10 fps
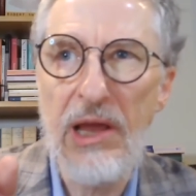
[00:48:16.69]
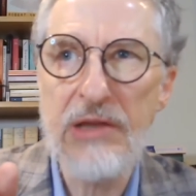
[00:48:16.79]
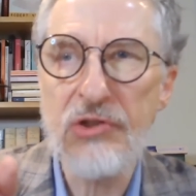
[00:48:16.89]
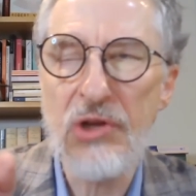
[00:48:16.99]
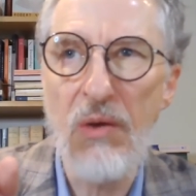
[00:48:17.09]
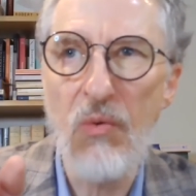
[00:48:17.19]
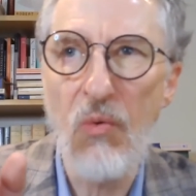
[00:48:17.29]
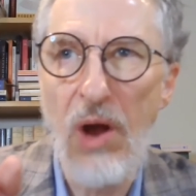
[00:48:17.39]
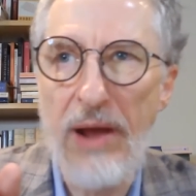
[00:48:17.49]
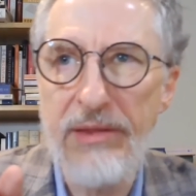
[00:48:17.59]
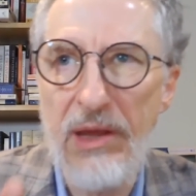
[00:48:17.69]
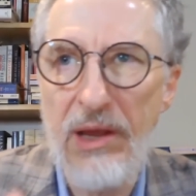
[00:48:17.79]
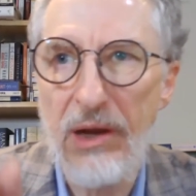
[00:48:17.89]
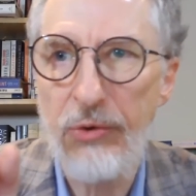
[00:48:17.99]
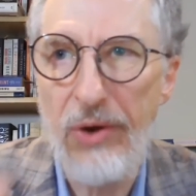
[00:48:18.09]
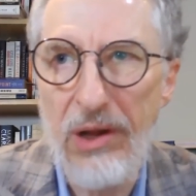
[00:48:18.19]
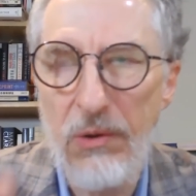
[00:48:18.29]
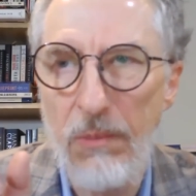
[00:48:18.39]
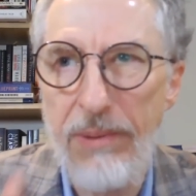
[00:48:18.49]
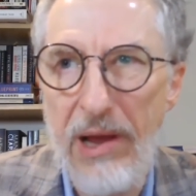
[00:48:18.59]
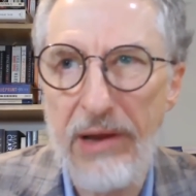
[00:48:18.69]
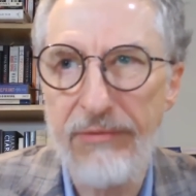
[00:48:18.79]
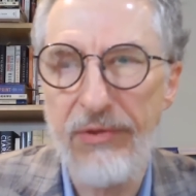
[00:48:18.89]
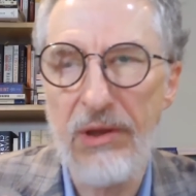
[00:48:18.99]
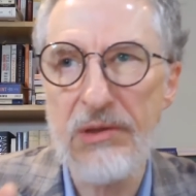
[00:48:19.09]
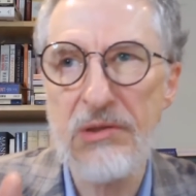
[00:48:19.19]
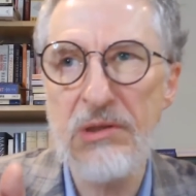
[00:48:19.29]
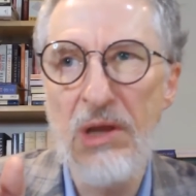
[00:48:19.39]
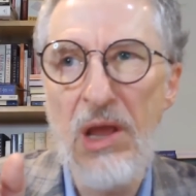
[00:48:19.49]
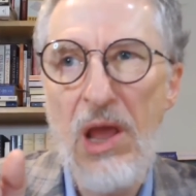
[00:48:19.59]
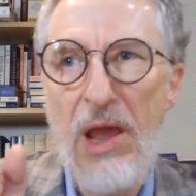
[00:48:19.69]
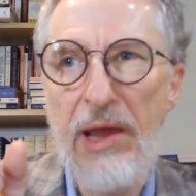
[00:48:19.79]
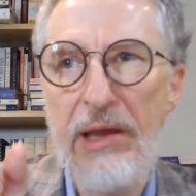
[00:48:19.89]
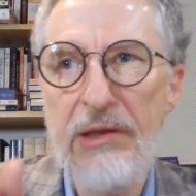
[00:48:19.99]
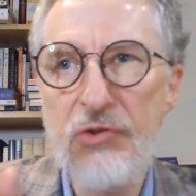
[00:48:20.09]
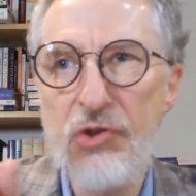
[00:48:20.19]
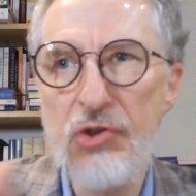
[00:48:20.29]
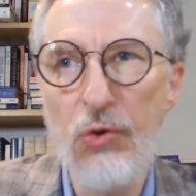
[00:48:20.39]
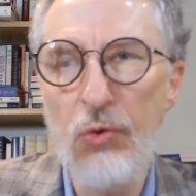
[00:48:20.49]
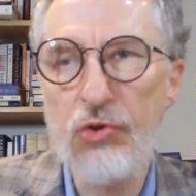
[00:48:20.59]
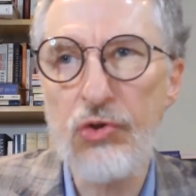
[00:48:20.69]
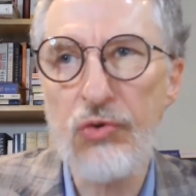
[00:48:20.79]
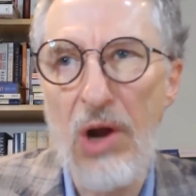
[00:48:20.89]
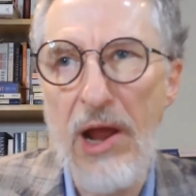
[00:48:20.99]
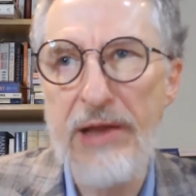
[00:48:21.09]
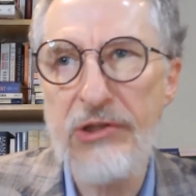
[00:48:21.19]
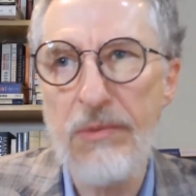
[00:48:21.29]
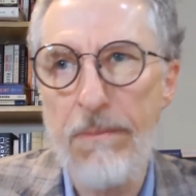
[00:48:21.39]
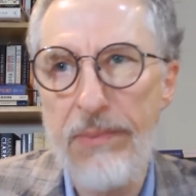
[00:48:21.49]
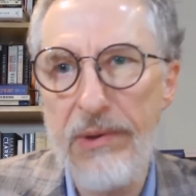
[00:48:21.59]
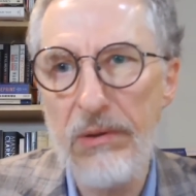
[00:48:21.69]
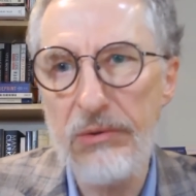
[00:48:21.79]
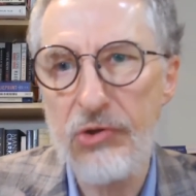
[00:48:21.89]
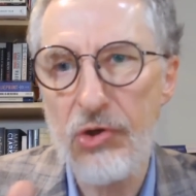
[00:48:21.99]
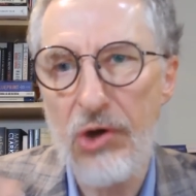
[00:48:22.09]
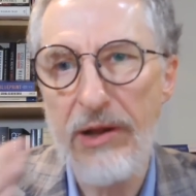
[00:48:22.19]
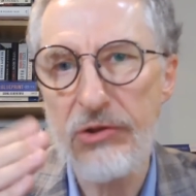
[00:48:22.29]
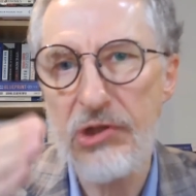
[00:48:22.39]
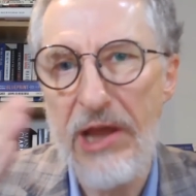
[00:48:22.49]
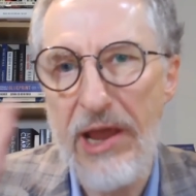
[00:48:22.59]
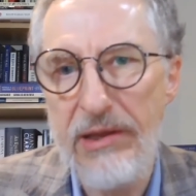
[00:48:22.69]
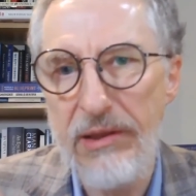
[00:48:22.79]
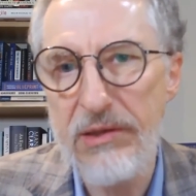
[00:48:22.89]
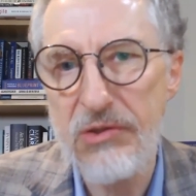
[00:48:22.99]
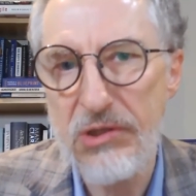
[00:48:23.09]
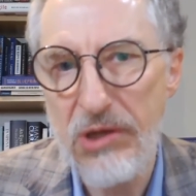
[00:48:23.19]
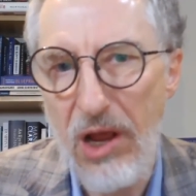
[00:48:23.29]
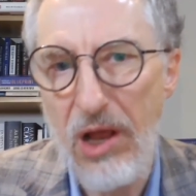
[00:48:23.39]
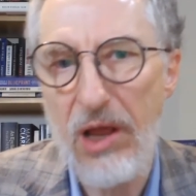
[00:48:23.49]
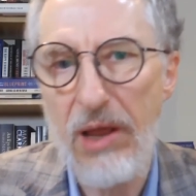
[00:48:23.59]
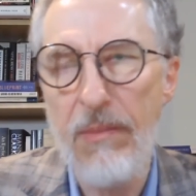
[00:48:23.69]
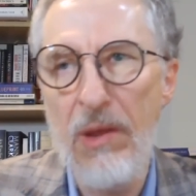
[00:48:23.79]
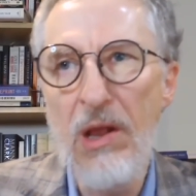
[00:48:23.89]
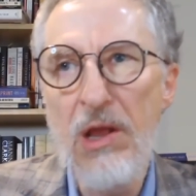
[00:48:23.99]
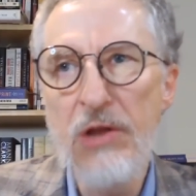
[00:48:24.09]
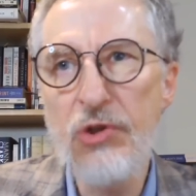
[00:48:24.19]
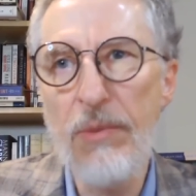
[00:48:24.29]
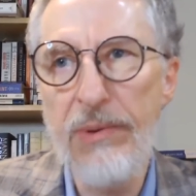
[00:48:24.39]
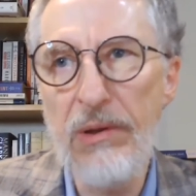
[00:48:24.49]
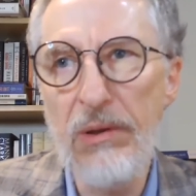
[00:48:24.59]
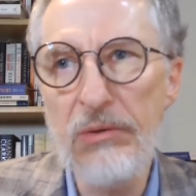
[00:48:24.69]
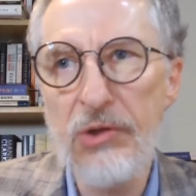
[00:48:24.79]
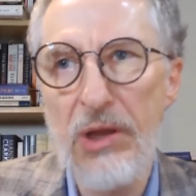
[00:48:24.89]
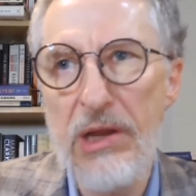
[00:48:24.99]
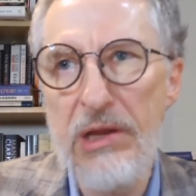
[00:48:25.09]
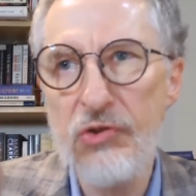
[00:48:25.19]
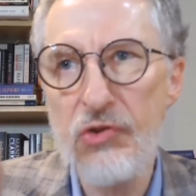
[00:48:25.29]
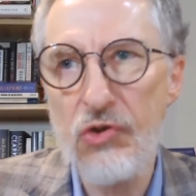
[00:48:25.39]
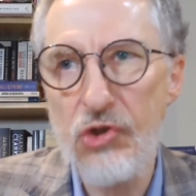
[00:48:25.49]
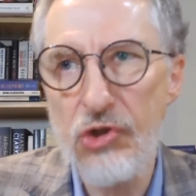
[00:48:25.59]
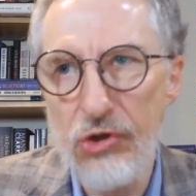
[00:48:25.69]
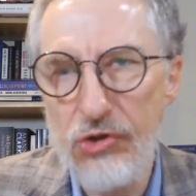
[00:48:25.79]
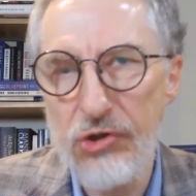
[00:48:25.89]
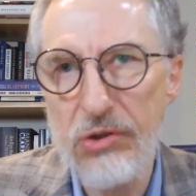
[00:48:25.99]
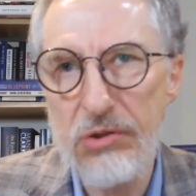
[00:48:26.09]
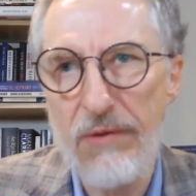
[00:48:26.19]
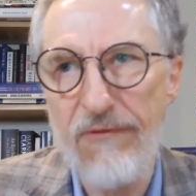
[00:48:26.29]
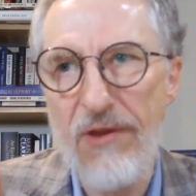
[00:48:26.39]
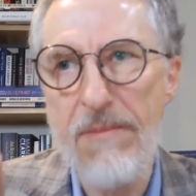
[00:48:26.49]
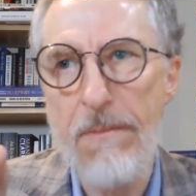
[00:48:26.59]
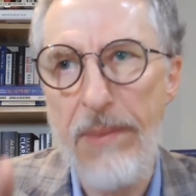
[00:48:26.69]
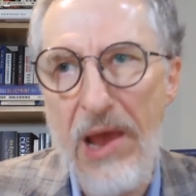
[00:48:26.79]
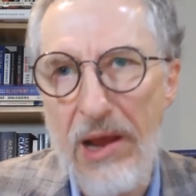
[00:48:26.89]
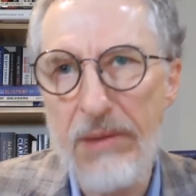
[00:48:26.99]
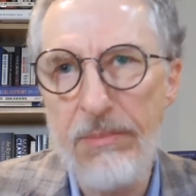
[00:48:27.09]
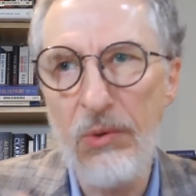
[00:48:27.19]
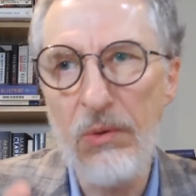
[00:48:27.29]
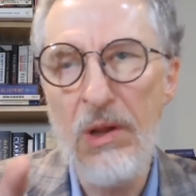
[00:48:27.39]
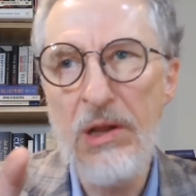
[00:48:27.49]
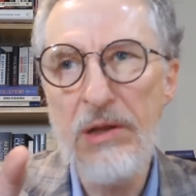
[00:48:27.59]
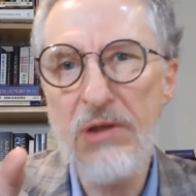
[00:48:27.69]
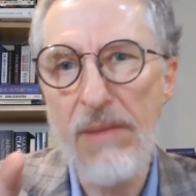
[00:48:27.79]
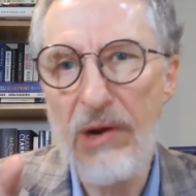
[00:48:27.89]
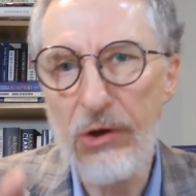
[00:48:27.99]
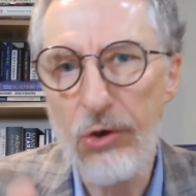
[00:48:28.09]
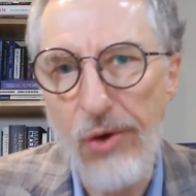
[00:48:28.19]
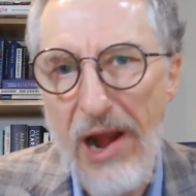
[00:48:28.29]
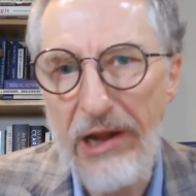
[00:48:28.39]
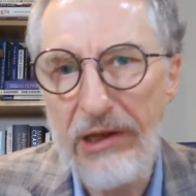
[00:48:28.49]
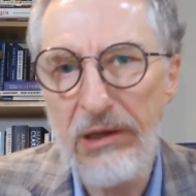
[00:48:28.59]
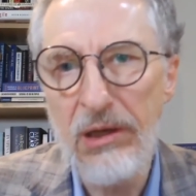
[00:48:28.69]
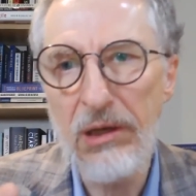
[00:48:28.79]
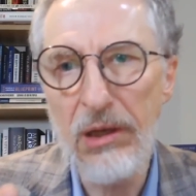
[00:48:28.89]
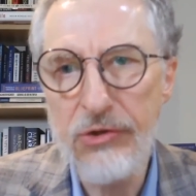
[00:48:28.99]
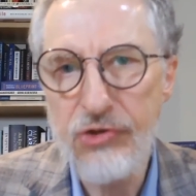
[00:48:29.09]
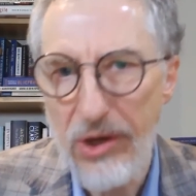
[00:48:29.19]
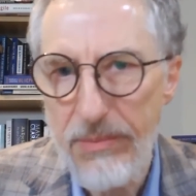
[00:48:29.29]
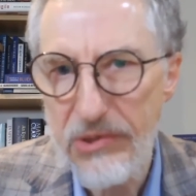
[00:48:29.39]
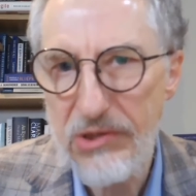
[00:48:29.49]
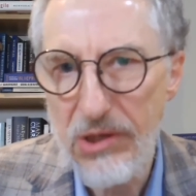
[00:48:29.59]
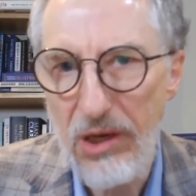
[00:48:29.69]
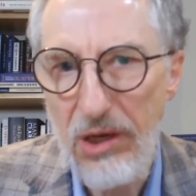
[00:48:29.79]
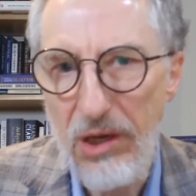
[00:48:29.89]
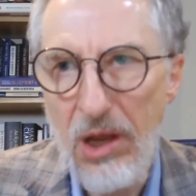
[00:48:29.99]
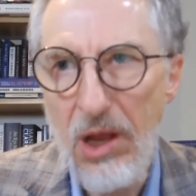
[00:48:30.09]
so I think a critical part of this is to try to take this time to build institutions of impeccable democratic legitimacy,